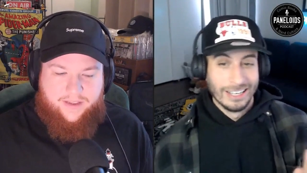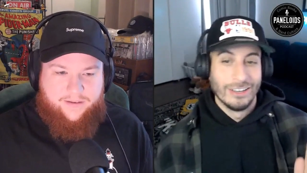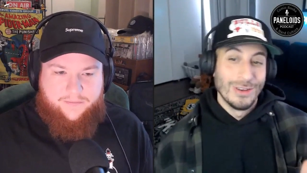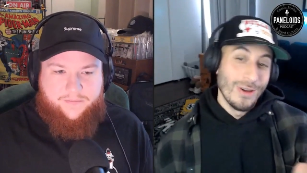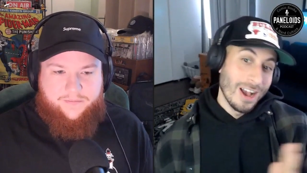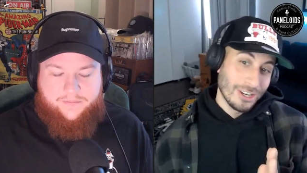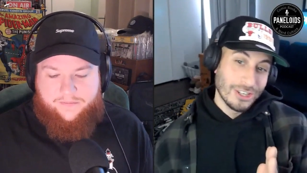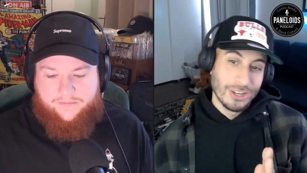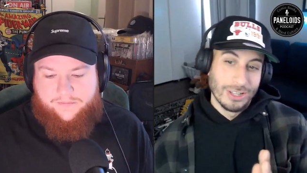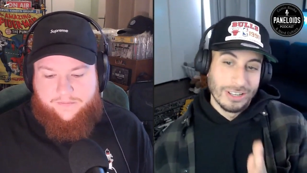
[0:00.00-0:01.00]
Speaker 1: yeah. Yu
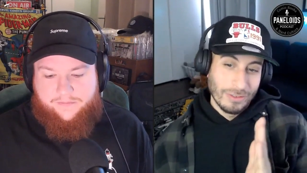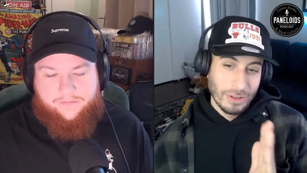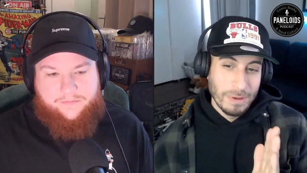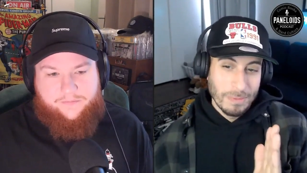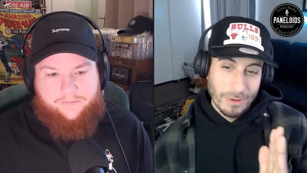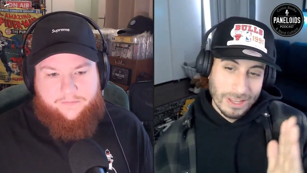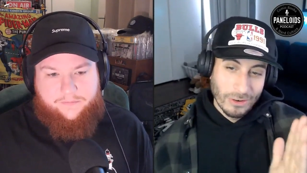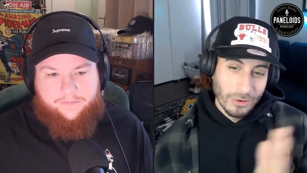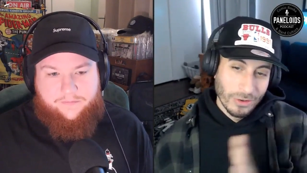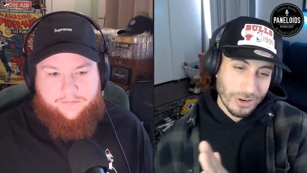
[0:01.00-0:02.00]
Hakusho, like for the people that are
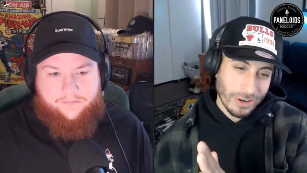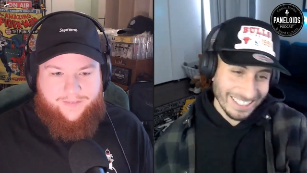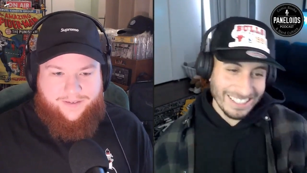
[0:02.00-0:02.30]
older,